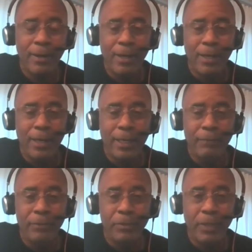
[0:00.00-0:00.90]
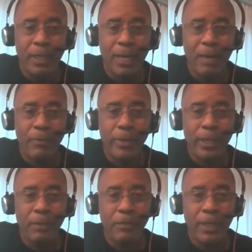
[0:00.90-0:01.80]
and it was being
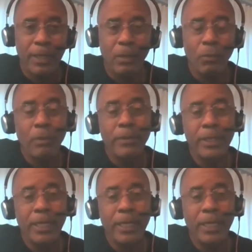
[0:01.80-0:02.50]
operated by a woman